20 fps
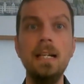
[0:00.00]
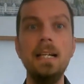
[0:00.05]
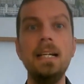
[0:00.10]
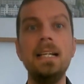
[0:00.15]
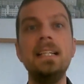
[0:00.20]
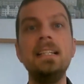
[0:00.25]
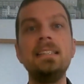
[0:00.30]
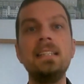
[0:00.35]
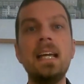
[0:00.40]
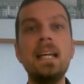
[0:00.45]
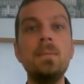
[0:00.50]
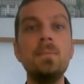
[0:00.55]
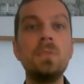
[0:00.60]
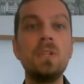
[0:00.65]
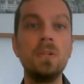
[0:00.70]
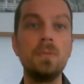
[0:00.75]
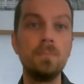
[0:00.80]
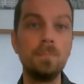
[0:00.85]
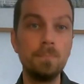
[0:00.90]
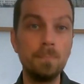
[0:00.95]
It is aimed
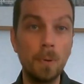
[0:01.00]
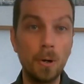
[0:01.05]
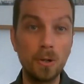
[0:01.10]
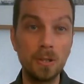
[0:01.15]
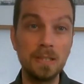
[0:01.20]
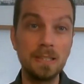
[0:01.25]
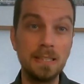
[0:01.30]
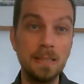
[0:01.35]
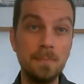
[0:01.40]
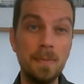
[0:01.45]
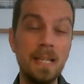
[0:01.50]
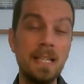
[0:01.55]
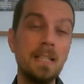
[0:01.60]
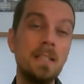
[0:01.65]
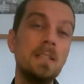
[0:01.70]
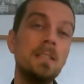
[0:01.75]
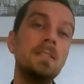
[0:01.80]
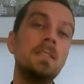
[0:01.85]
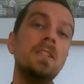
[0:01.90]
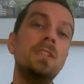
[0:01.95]
at
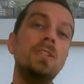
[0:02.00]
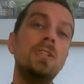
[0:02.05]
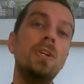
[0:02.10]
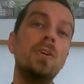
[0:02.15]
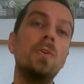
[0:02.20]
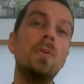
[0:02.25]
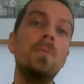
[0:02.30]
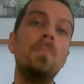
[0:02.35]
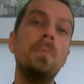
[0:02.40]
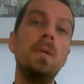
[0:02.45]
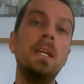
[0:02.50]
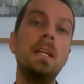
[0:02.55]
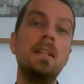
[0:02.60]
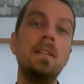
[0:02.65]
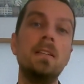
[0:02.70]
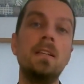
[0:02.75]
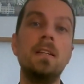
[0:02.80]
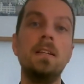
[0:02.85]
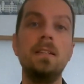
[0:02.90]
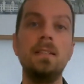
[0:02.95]
policymakers at
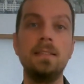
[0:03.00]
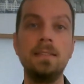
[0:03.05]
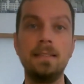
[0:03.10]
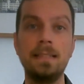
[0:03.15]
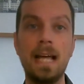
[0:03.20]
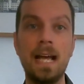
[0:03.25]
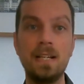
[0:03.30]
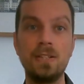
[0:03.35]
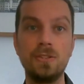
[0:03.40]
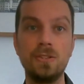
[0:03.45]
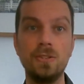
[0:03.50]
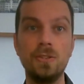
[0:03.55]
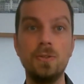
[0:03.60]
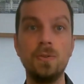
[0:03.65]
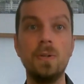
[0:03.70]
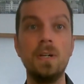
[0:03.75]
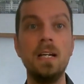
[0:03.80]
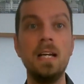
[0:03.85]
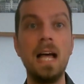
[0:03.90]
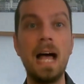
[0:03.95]
European,
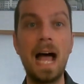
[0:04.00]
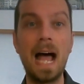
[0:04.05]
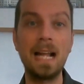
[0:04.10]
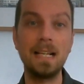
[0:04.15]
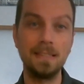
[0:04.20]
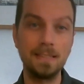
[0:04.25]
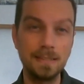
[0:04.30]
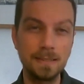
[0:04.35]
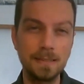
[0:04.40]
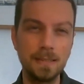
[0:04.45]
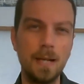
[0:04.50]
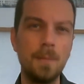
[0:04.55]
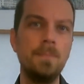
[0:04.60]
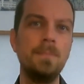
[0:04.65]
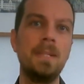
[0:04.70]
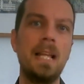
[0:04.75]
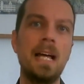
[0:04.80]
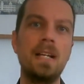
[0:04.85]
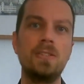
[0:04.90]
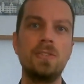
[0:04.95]
national and
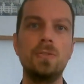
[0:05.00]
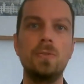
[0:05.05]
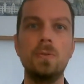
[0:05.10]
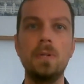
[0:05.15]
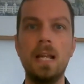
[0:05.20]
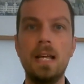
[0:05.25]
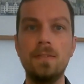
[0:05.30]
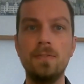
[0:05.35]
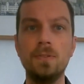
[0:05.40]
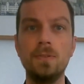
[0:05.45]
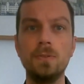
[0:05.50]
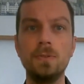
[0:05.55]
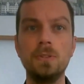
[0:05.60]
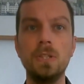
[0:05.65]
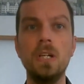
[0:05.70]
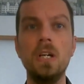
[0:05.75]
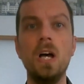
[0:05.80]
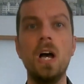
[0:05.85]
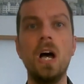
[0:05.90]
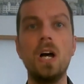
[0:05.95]
subnational levels
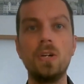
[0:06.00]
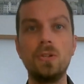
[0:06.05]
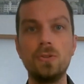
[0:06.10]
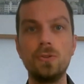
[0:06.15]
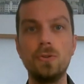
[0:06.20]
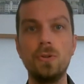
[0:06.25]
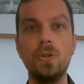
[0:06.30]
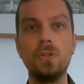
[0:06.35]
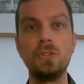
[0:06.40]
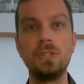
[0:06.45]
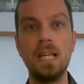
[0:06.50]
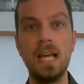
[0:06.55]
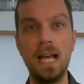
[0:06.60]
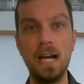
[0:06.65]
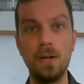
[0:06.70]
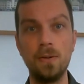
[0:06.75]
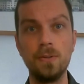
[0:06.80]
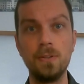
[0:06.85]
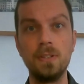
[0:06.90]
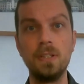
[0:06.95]
across
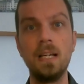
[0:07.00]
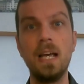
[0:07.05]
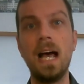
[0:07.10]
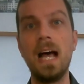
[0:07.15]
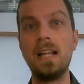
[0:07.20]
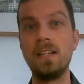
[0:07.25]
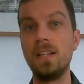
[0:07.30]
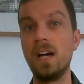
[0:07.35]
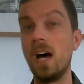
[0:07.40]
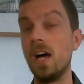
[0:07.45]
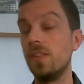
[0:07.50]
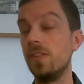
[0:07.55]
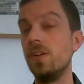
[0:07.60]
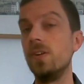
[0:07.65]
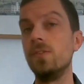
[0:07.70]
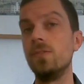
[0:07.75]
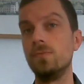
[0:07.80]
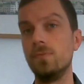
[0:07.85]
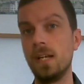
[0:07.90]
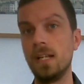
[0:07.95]
health and
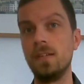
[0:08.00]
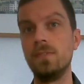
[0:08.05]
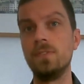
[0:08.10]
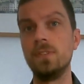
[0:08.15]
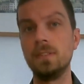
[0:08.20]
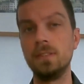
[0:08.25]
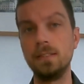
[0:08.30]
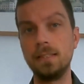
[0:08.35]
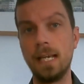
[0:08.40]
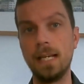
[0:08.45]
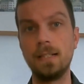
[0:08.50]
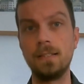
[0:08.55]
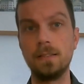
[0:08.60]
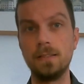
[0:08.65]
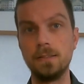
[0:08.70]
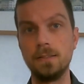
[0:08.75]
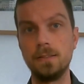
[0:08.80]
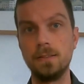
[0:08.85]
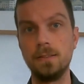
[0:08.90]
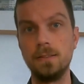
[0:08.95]
other relevant
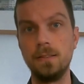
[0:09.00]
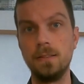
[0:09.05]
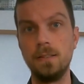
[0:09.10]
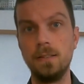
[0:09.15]
sectors.